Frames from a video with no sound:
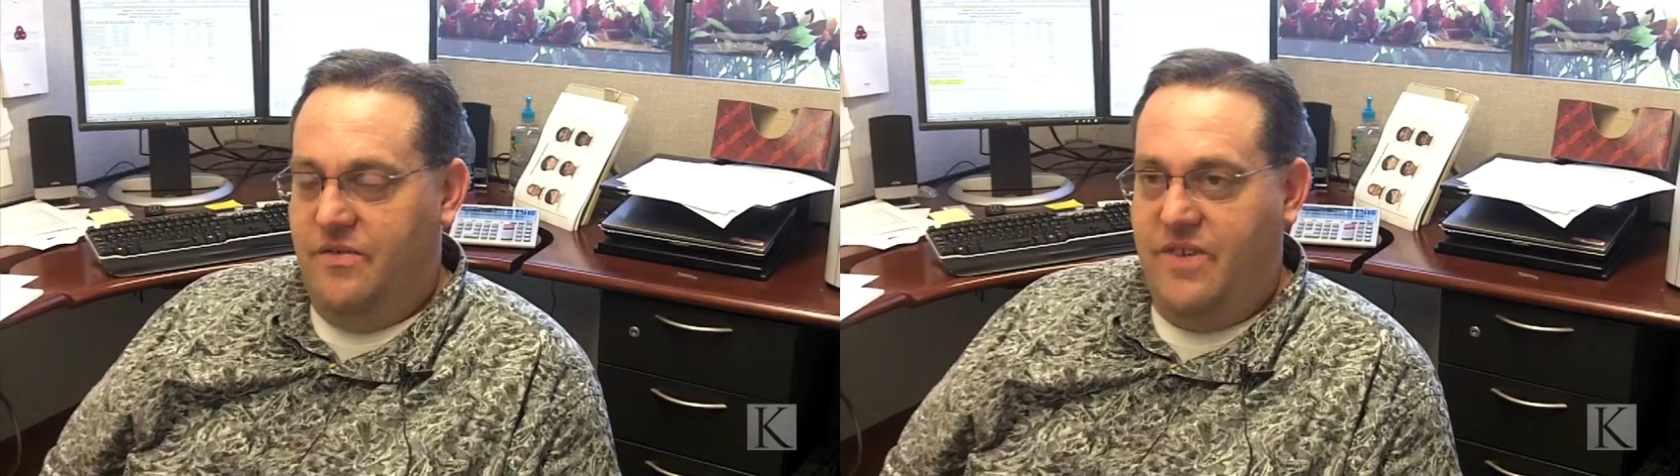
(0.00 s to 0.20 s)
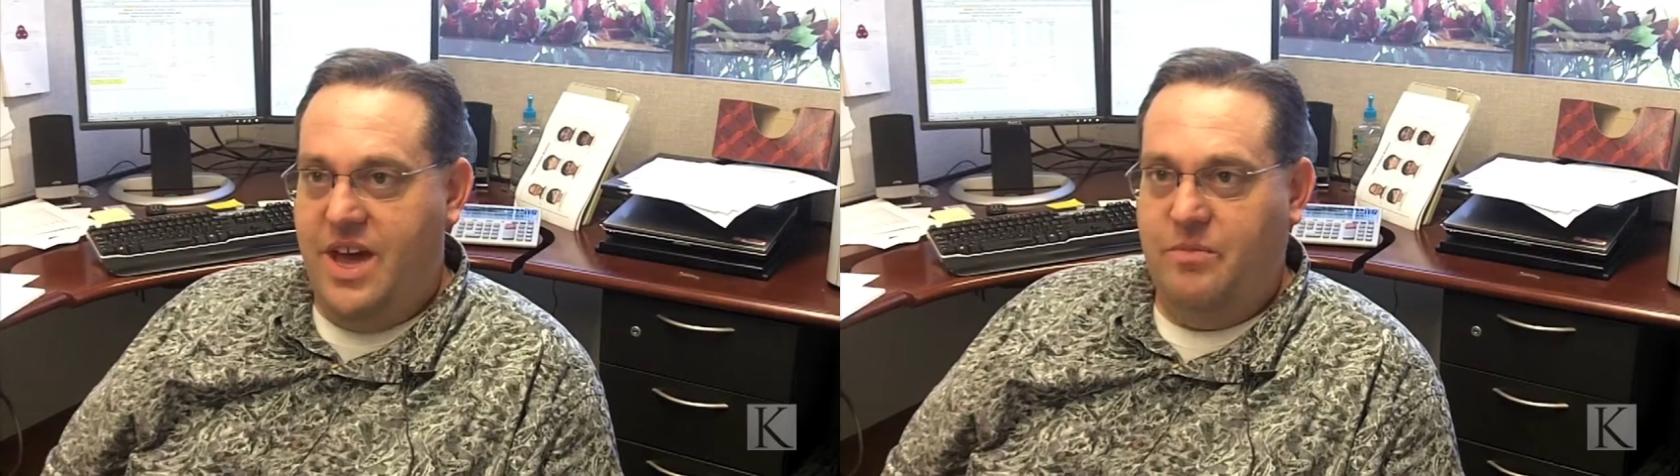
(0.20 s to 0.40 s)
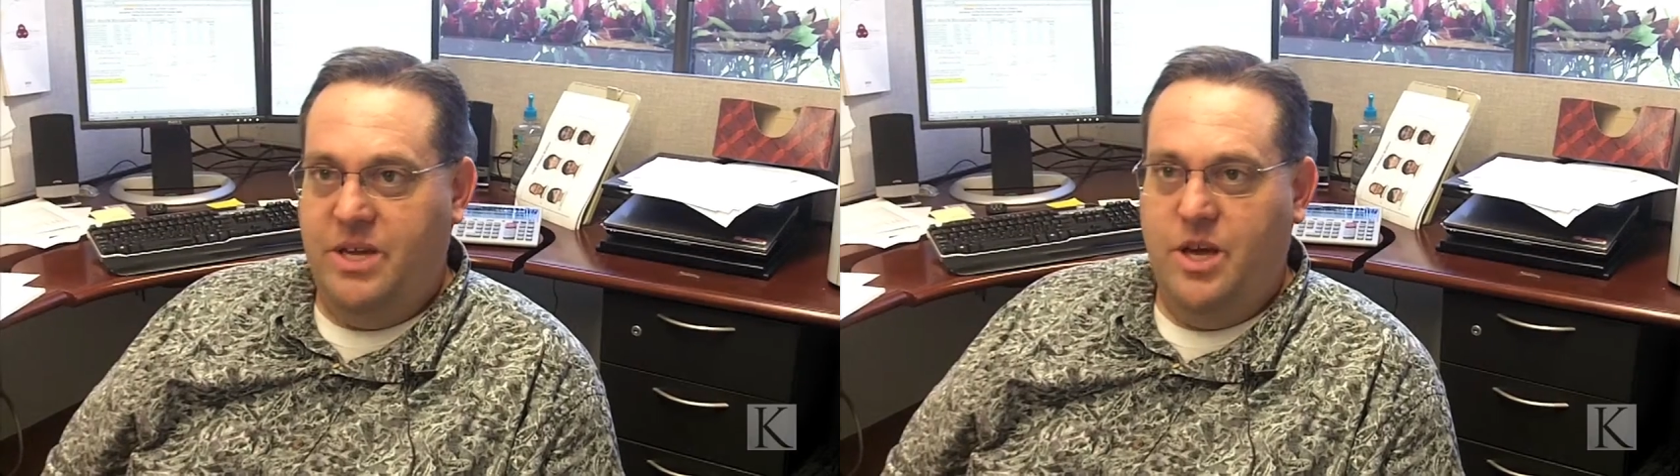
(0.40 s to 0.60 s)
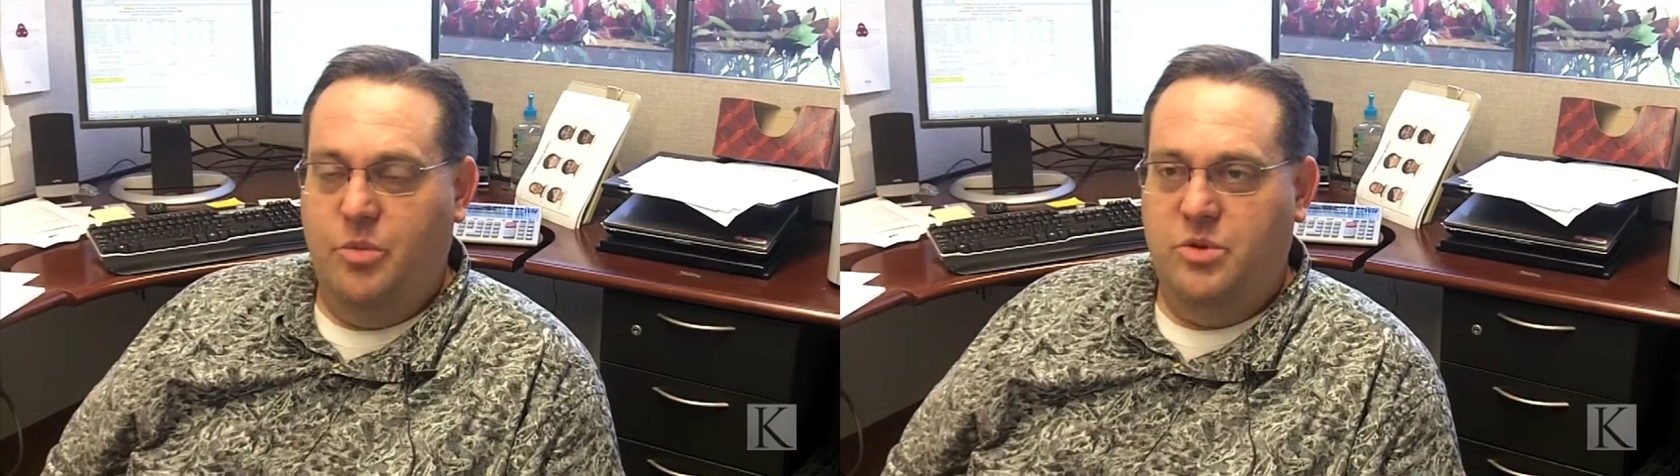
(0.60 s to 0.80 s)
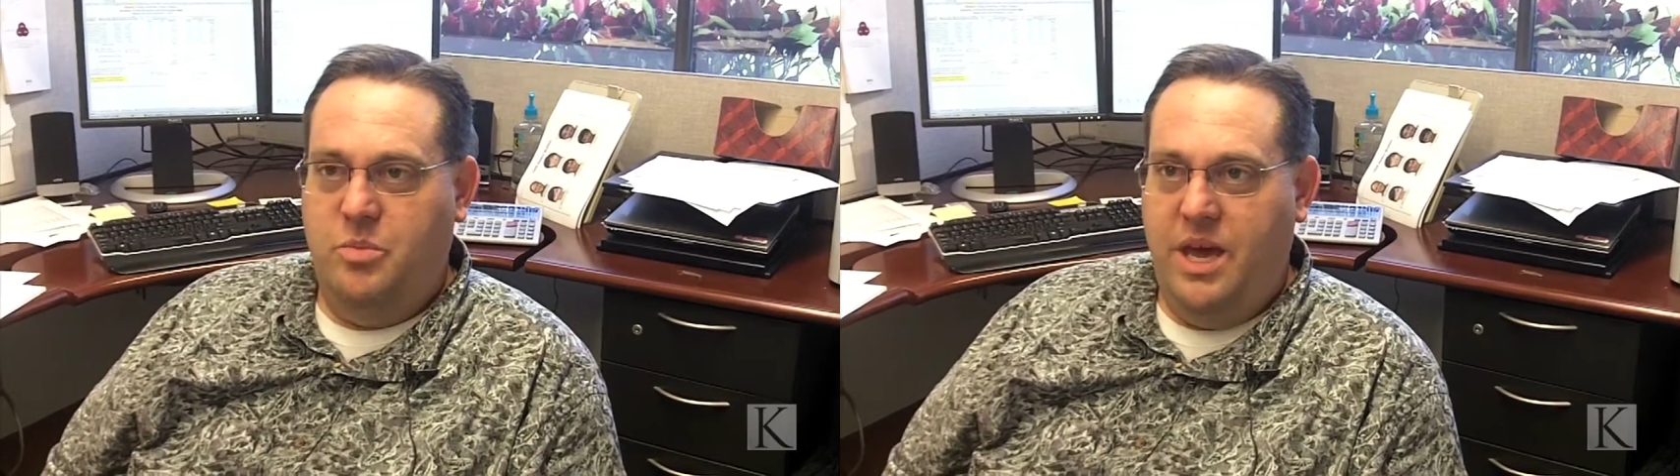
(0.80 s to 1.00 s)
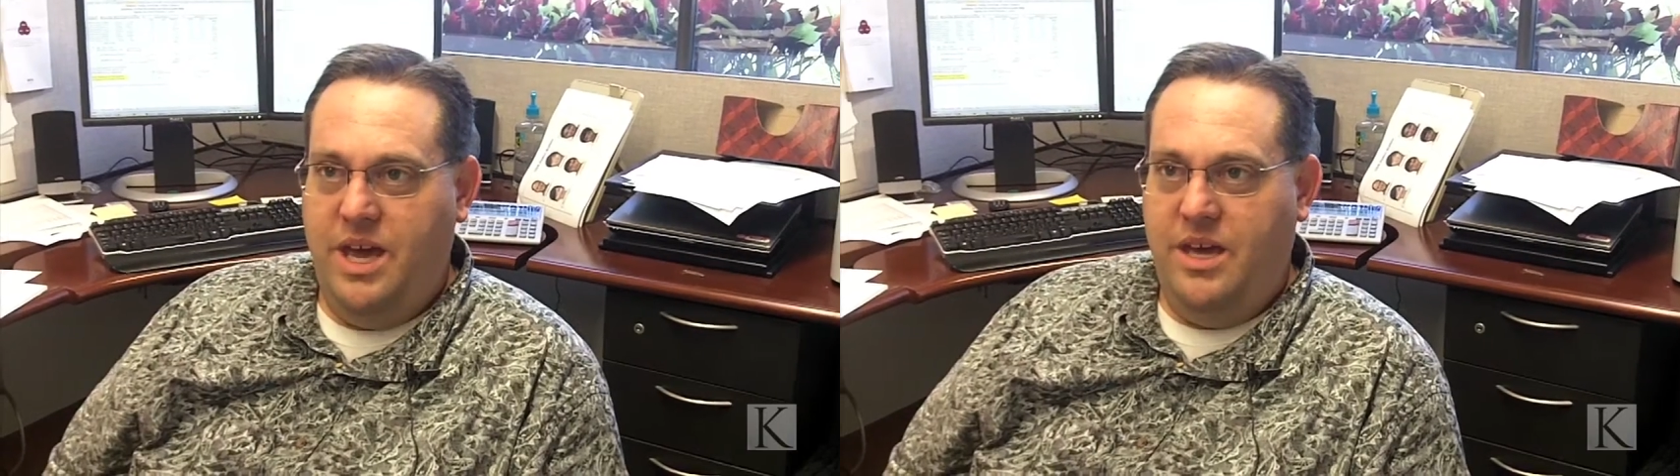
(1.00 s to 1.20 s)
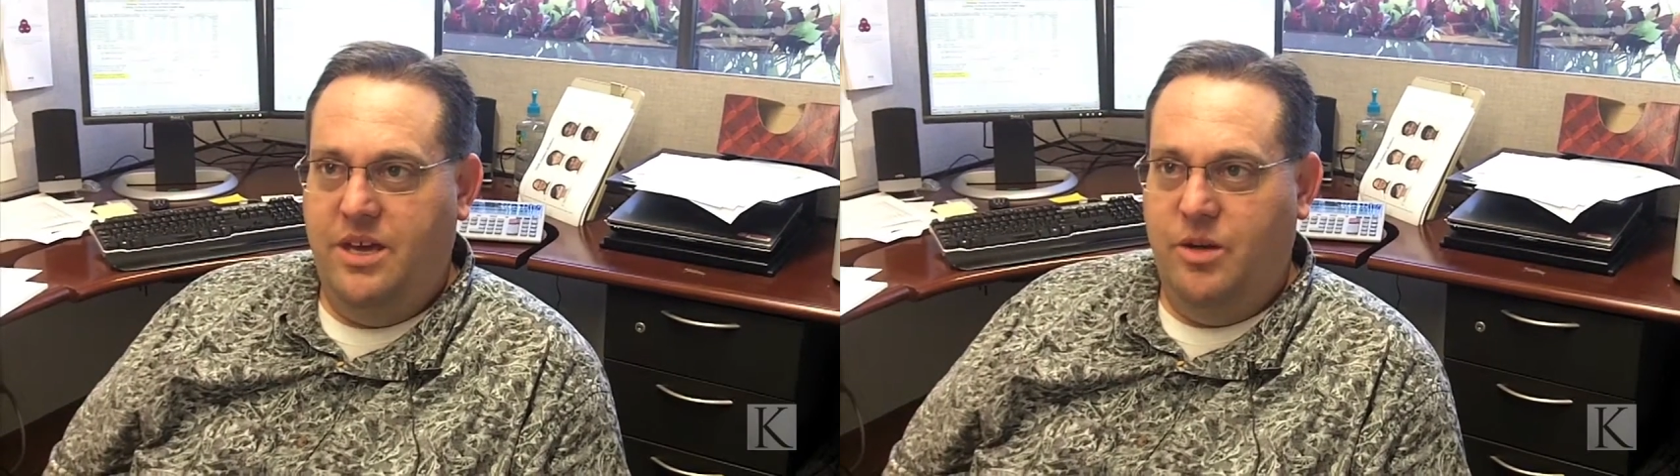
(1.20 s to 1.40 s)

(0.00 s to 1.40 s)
family helps pay